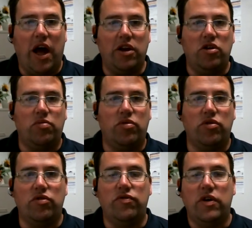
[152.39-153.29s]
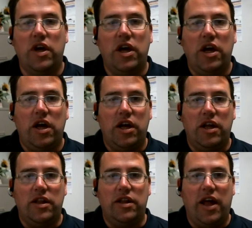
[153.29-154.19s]
How do you prove
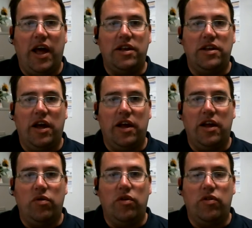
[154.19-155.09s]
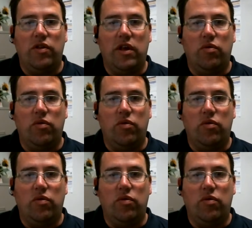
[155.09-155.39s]
that it was